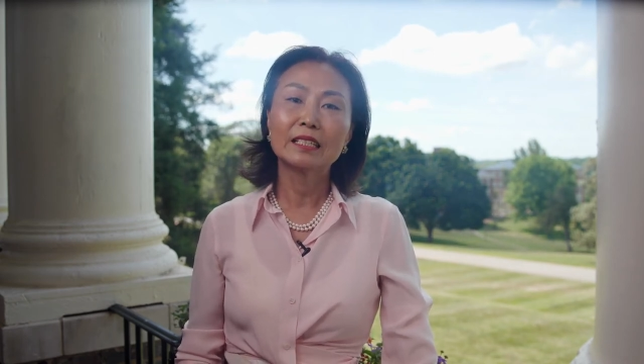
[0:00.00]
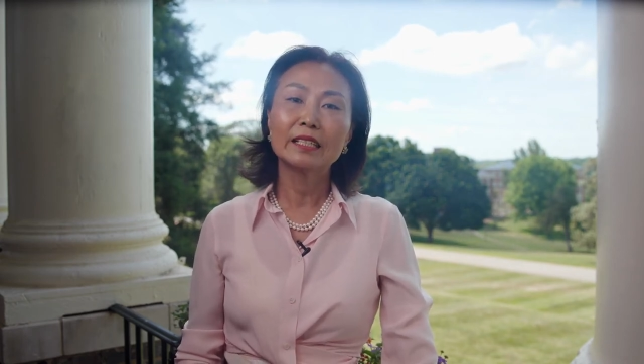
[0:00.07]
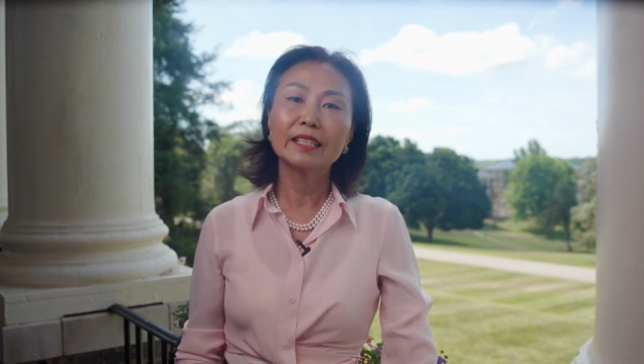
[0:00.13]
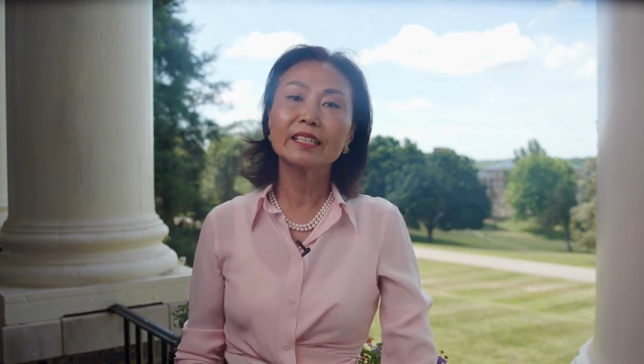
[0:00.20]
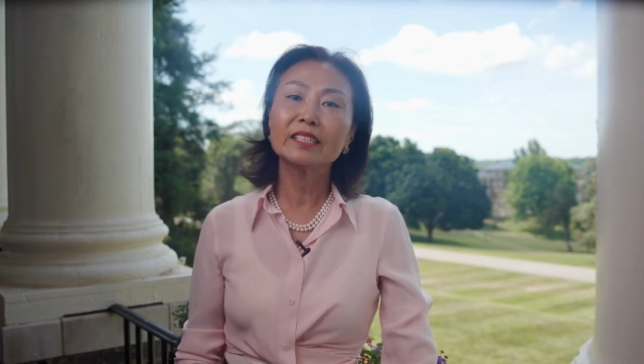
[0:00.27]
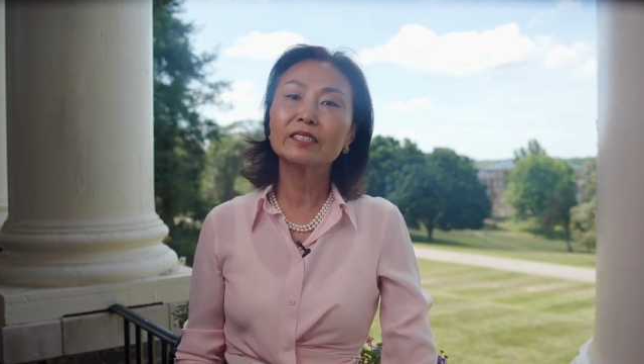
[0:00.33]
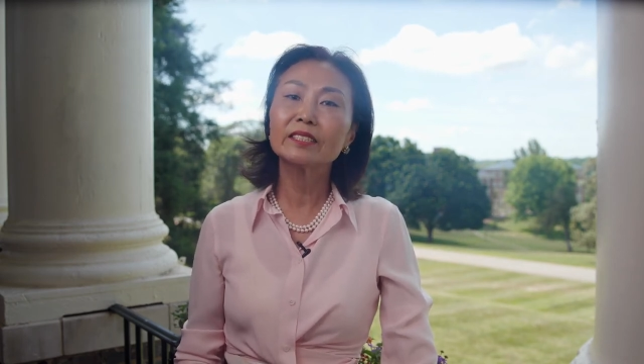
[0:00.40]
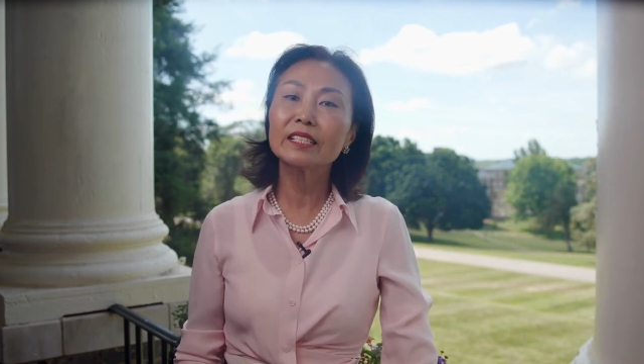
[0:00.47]

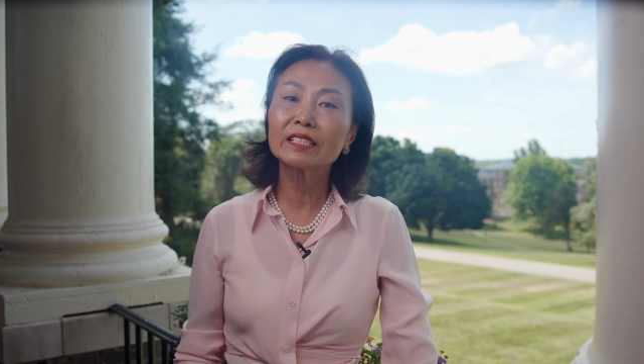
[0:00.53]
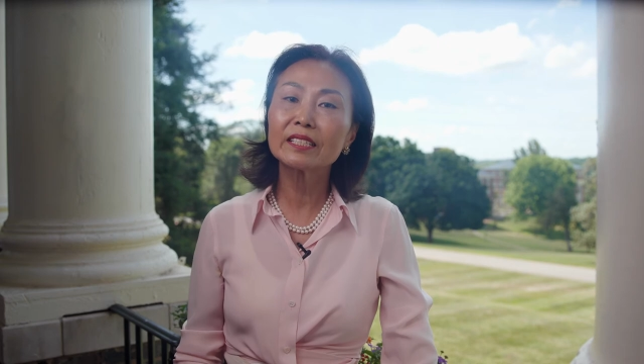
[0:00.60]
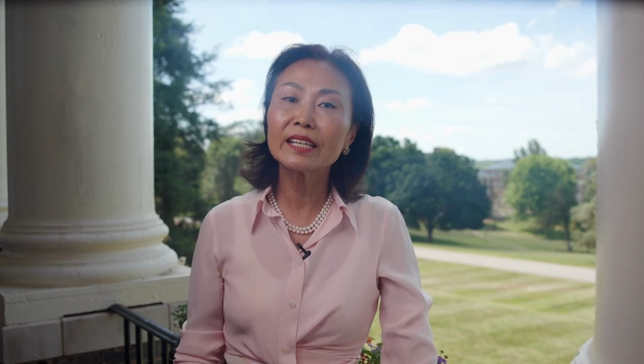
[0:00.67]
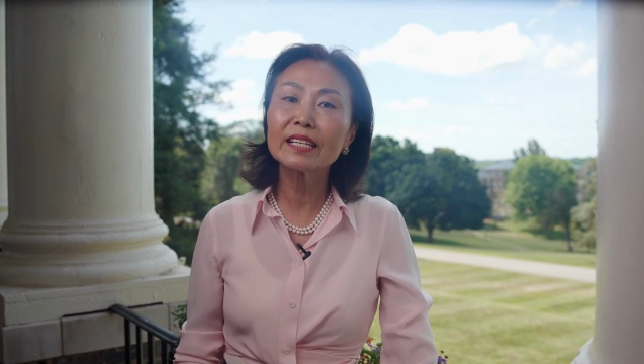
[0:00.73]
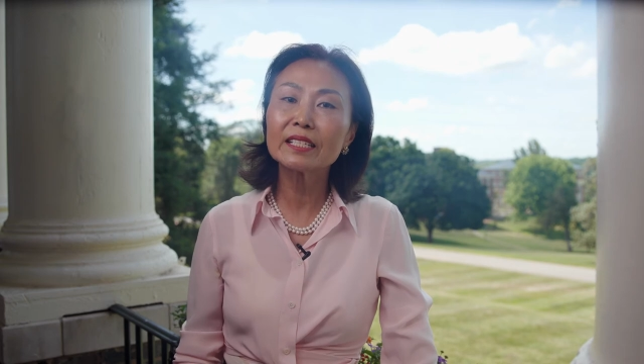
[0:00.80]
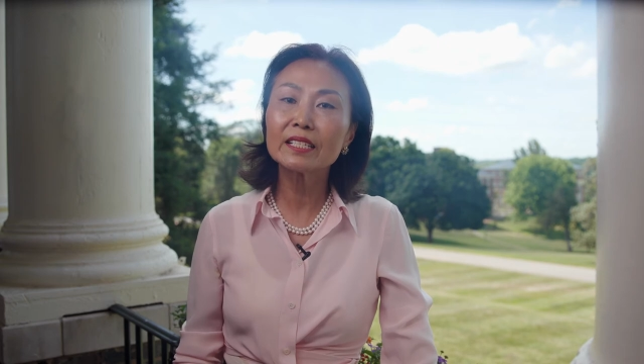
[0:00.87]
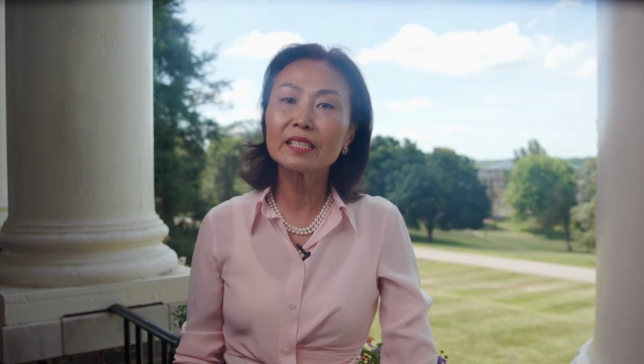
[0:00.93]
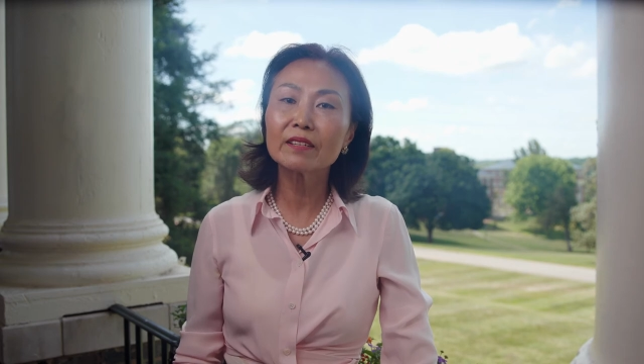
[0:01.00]
It is
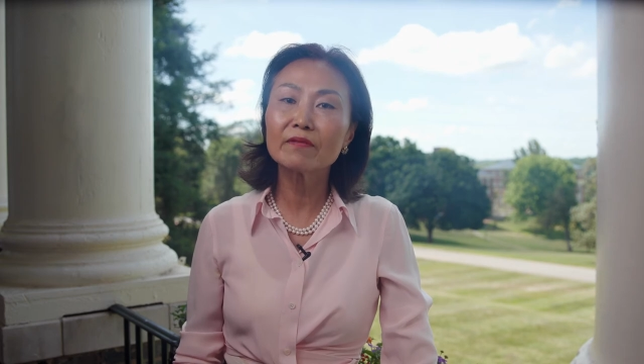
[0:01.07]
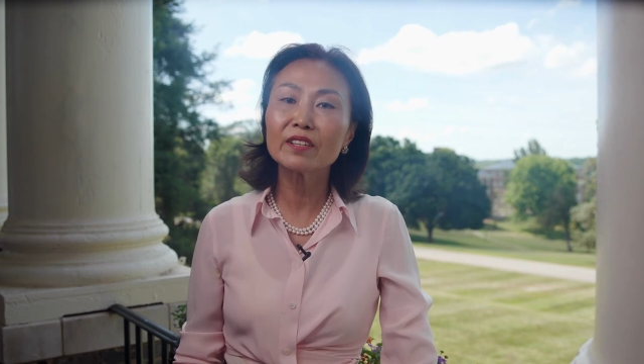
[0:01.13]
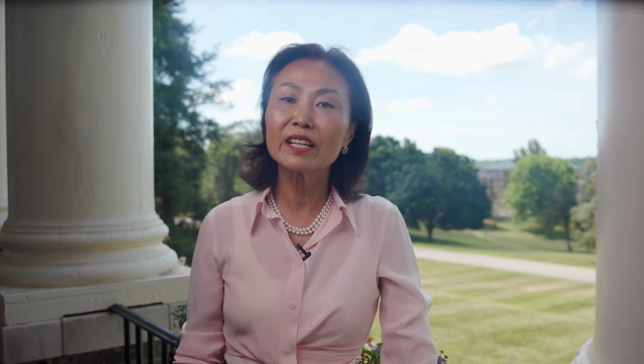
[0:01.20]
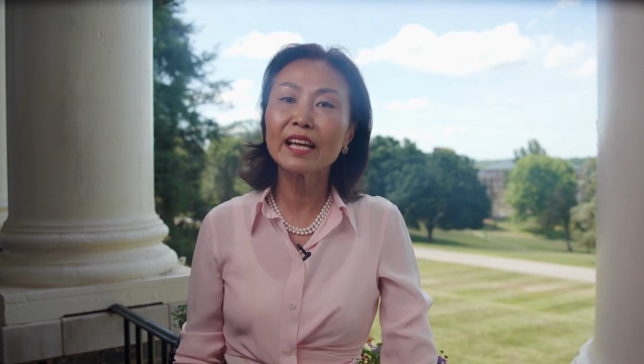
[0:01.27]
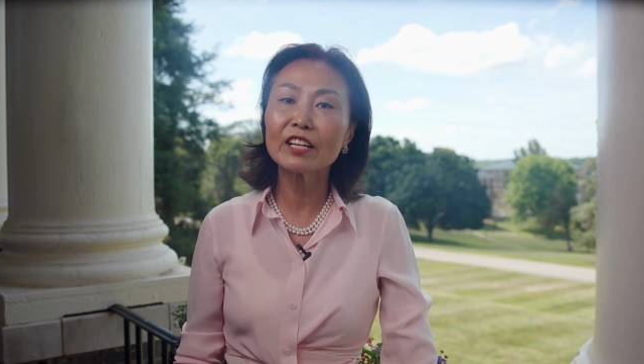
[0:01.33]
distinctive in